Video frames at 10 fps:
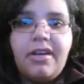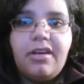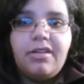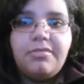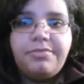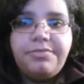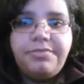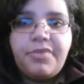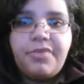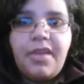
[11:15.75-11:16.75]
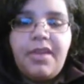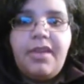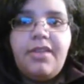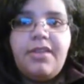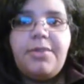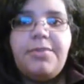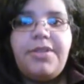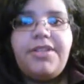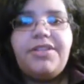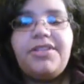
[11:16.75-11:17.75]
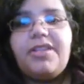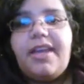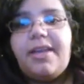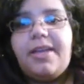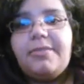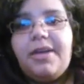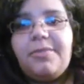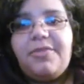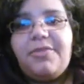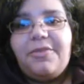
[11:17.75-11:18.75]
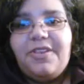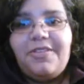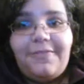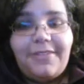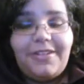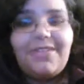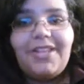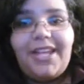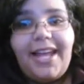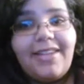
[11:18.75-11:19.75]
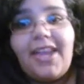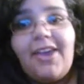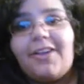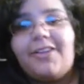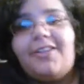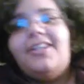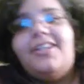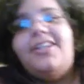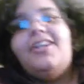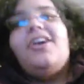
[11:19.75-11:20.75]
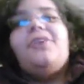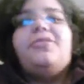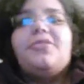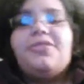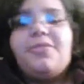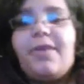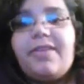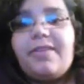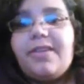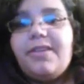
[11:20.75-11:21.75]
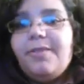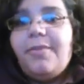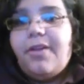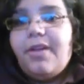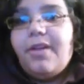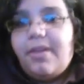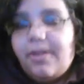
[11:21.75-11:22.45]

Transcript: They completely shut that game down before they can finish the last character, which is depressing. But